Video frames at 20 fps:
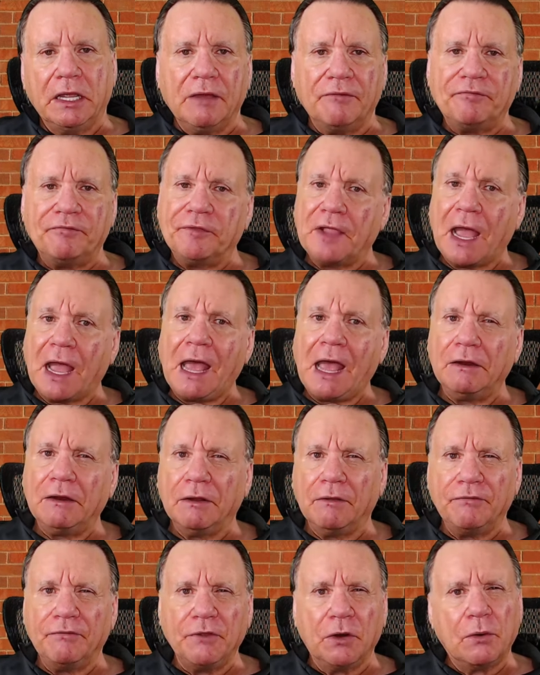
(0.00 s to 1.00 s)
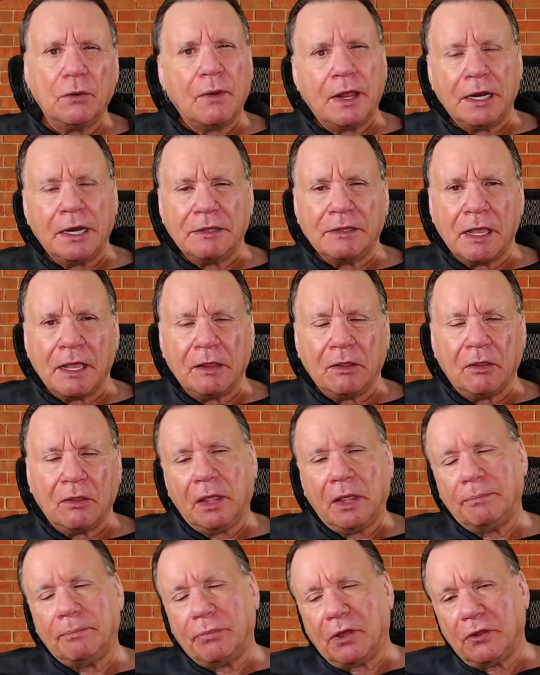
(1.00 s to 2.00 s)
If not, if you don't want to hit that
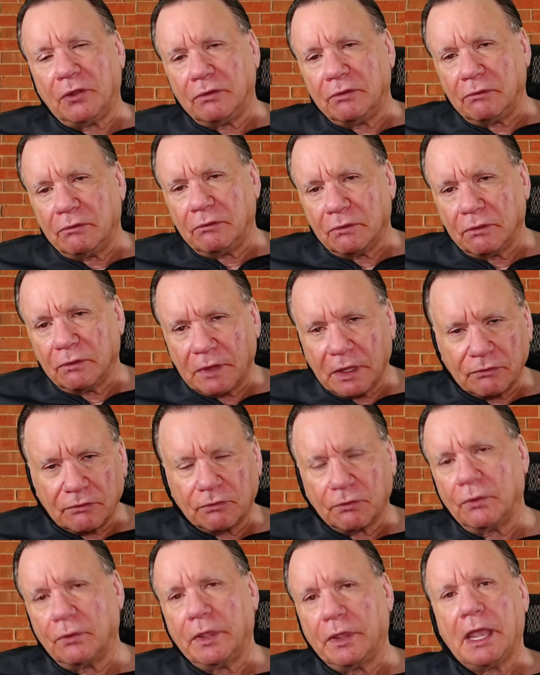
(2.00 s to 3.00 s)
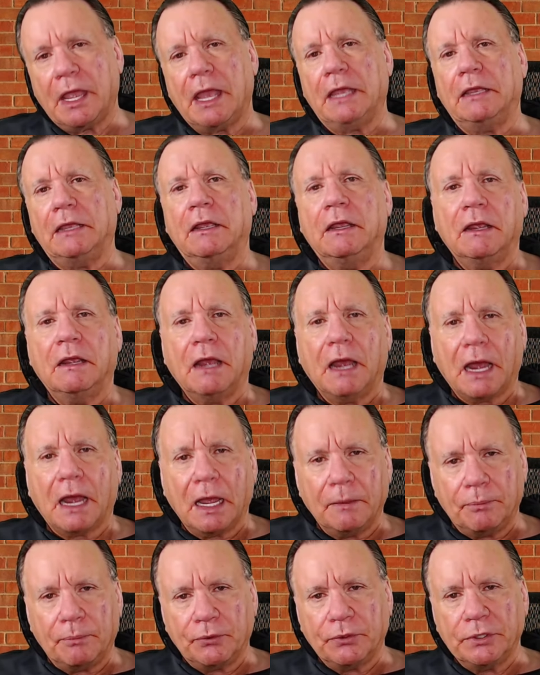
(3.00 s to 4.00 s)
like button, that's okay.
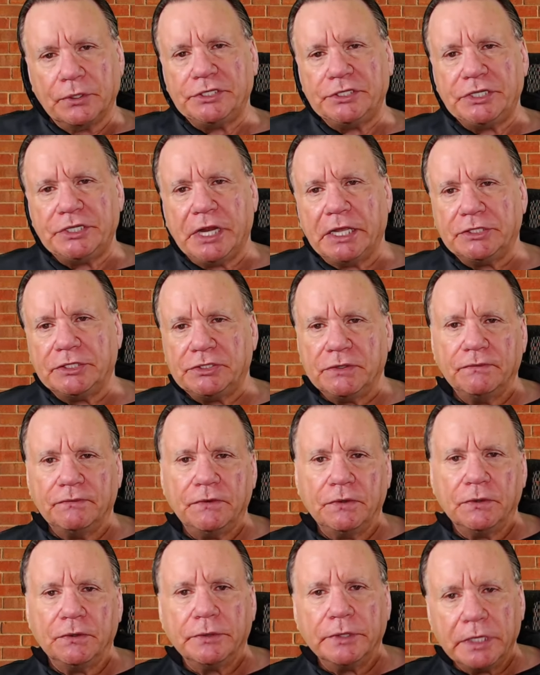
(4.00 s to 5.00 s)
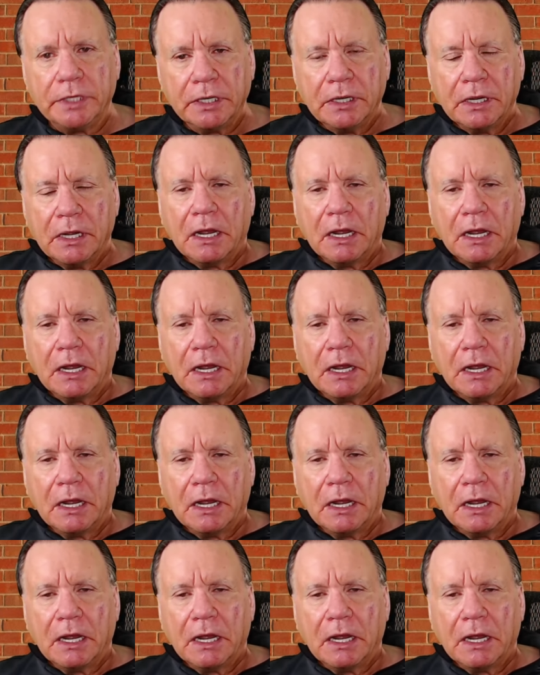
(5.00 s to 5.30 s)
I appreciate you viewing.